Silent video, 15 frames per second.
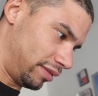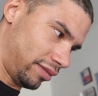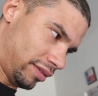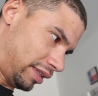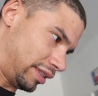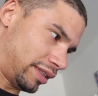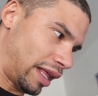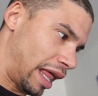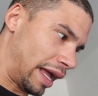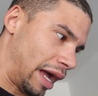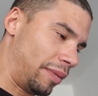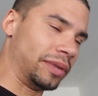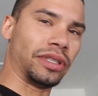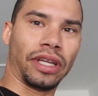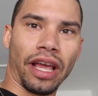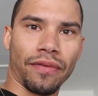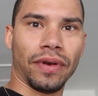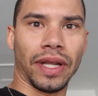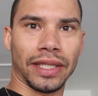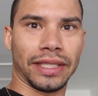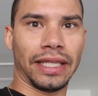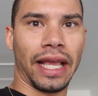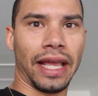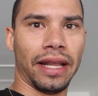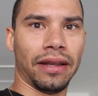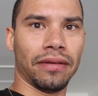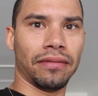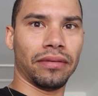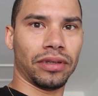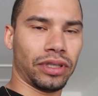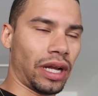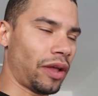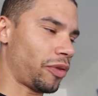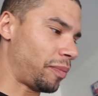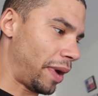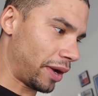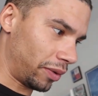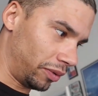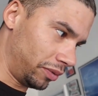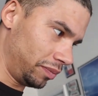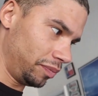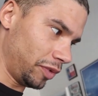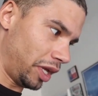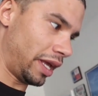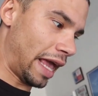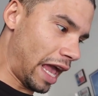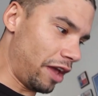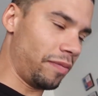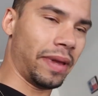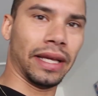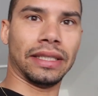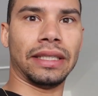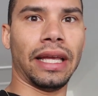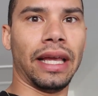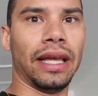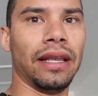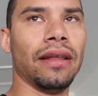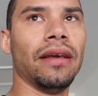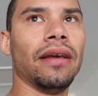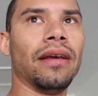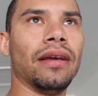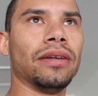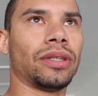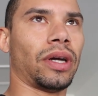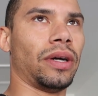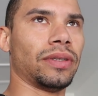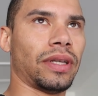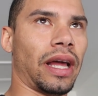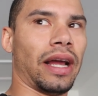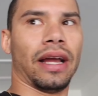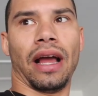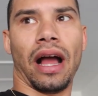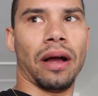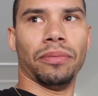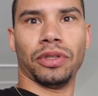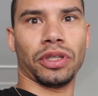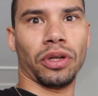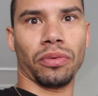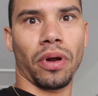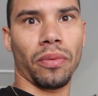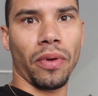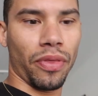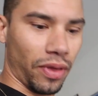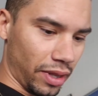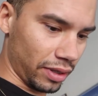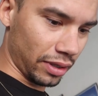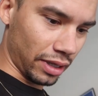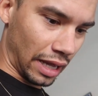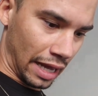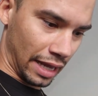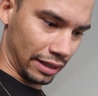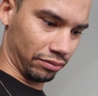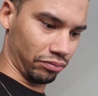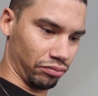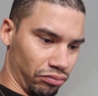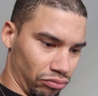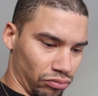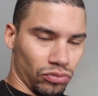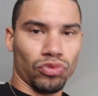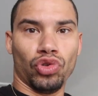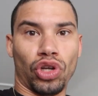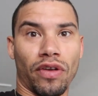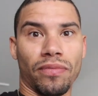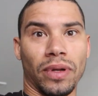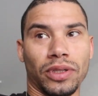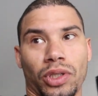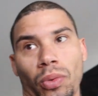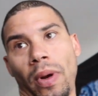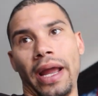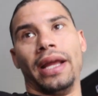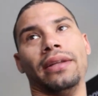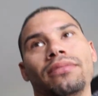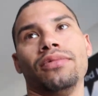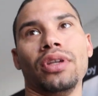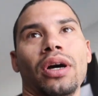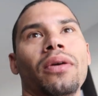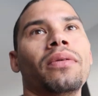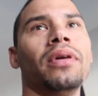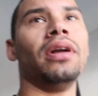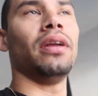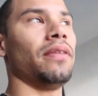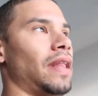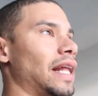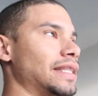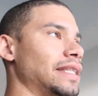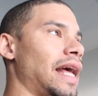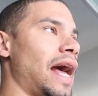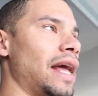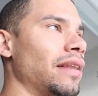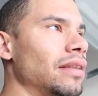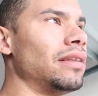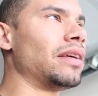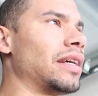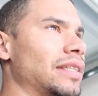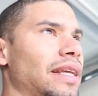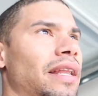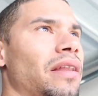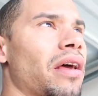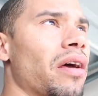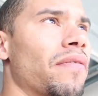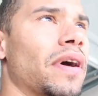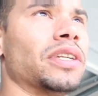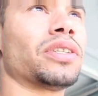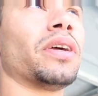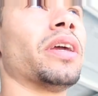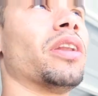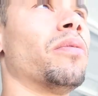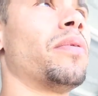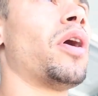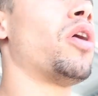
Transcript: is like, I was given a seat. Shout out to Michael. He gave me a seat. So I was like, I'm just going to run with it and shave a bunch of weight. So that's that. Like I said, eventually it'll